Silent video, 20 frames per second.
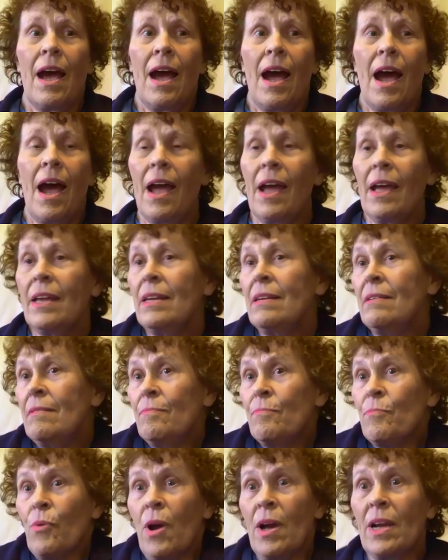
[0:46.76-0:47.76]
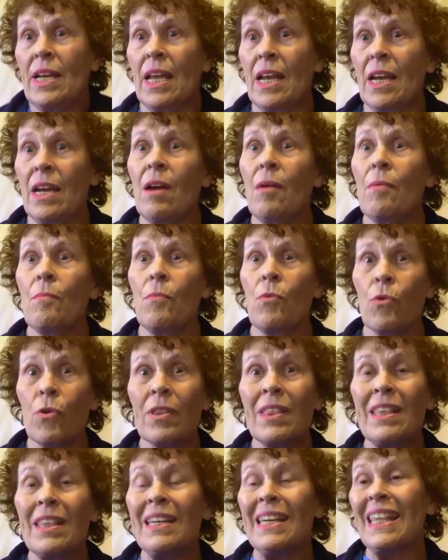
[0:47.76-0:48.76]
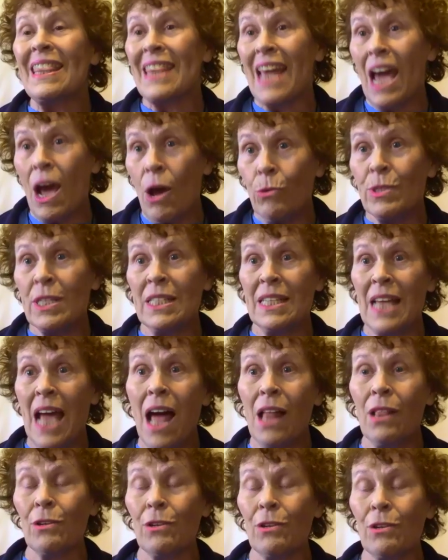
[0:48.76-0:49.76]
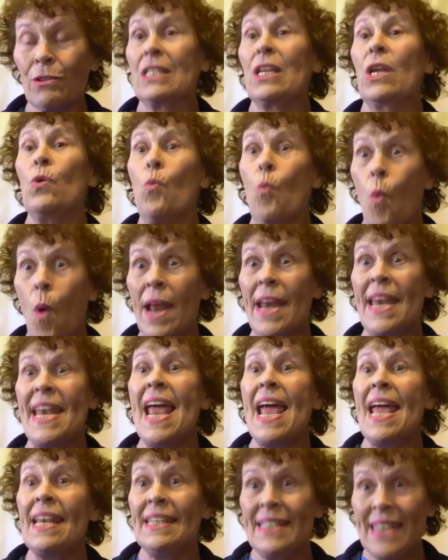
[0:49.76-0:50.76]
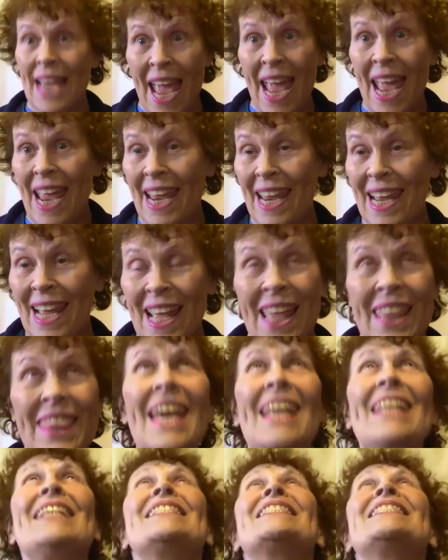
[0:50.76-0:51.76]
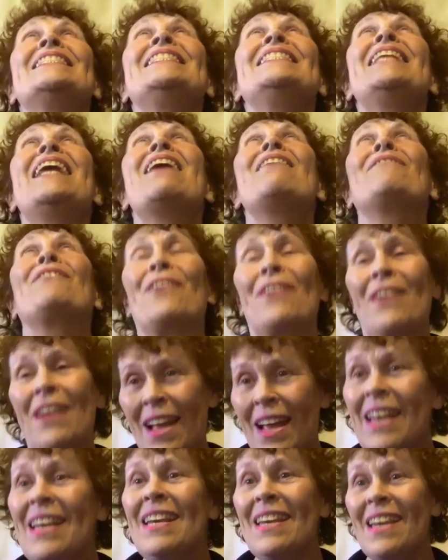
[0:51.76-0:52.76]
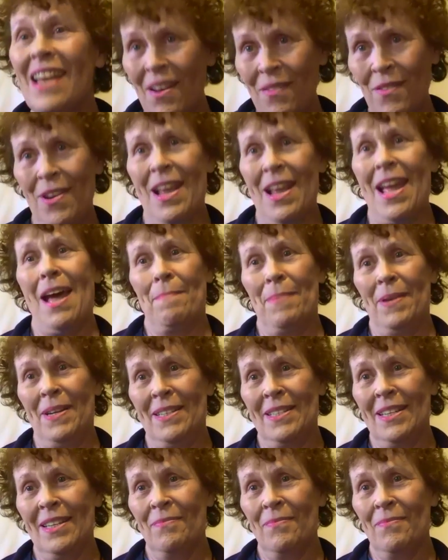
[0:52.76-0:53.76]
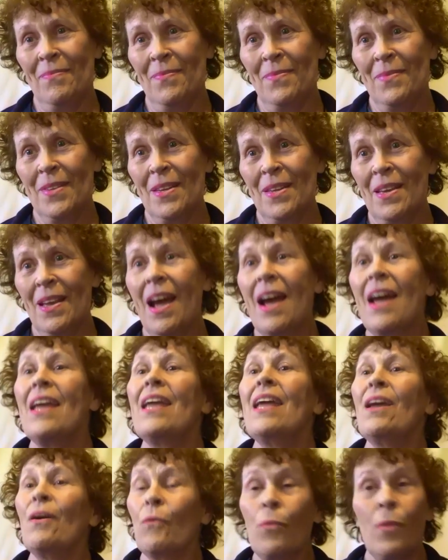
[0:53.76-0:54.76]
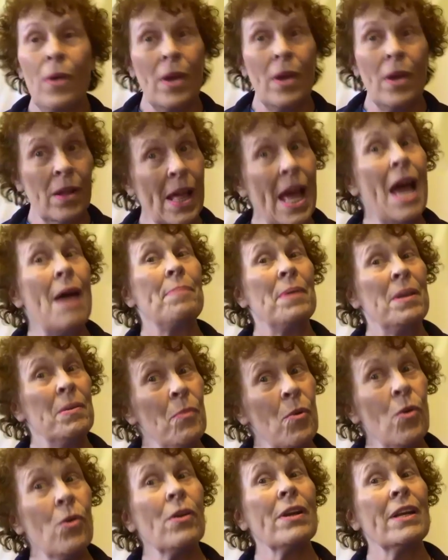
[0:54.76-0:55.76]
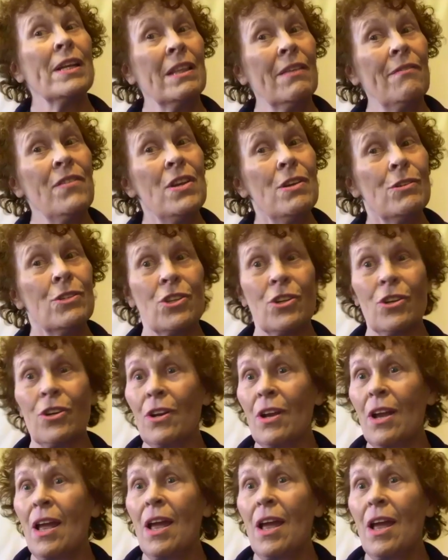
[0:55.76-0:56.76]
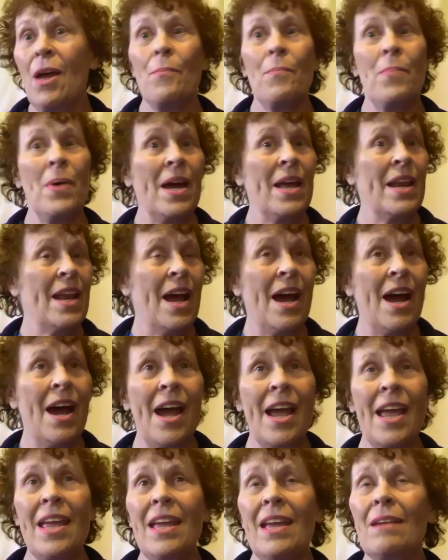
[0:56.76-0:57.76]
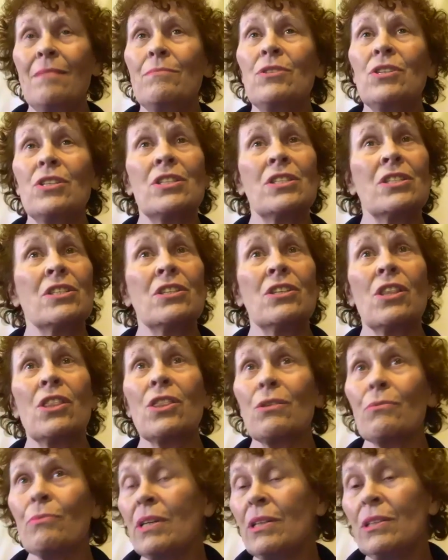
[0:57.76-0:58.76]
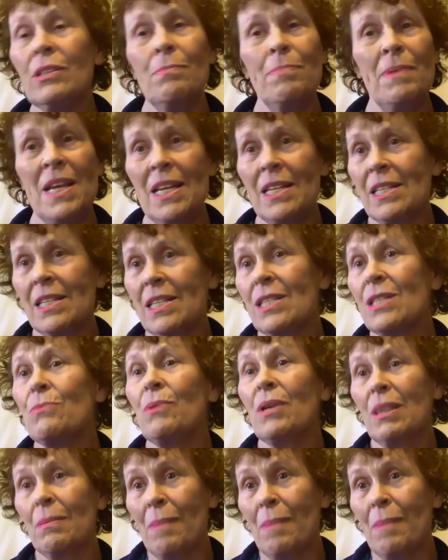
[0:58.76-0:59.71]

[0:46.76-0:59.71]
I brought in more than $1,000 in one day. That has never happened. It will happen more in the future, but I am just thrilled to pieces with my